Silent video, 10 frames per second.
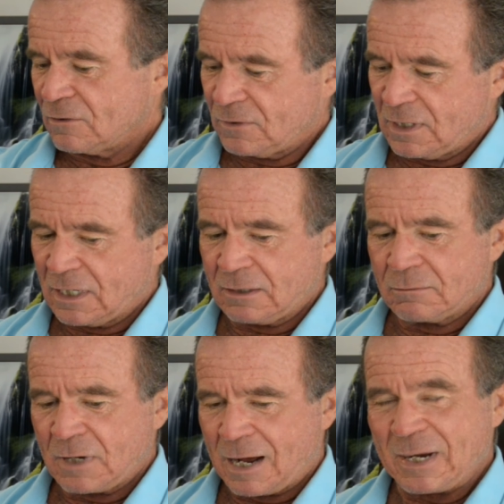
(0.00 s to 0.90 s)
of
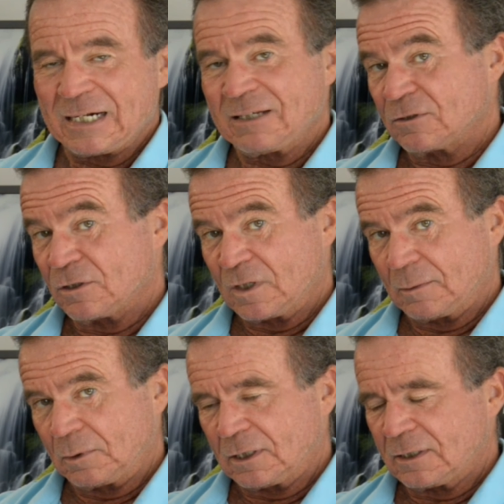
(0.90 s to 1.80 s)
it. I might even
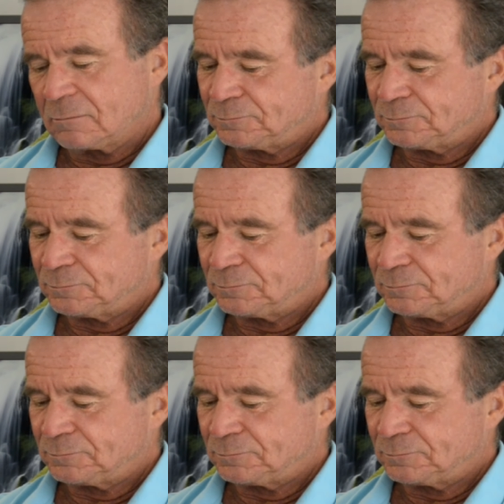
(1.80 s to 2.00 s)
double it,